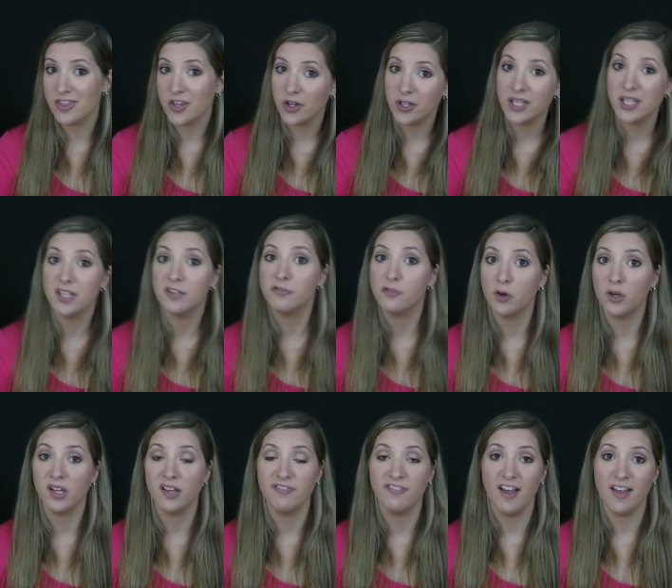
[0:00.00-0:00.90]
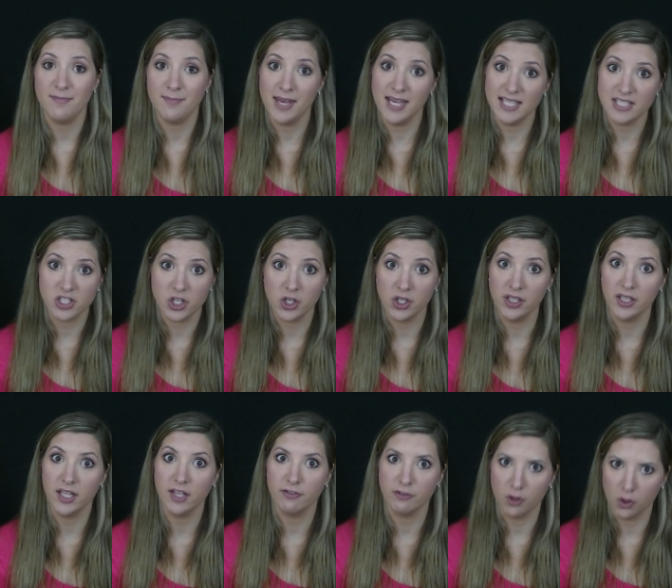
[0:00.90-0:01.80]
30 to 45 minutes
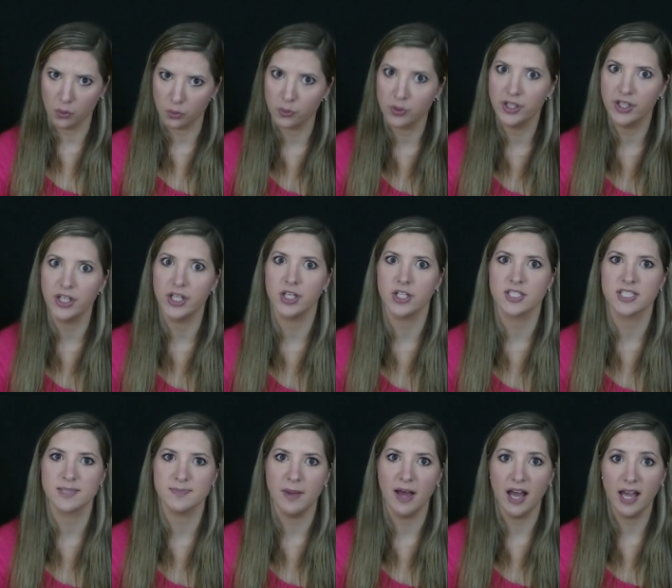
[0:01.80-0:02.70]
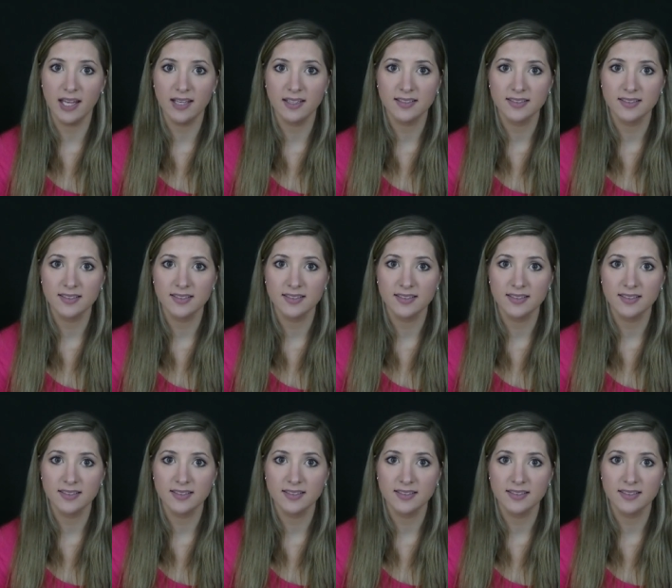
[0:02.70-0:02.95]
early for a really good spot.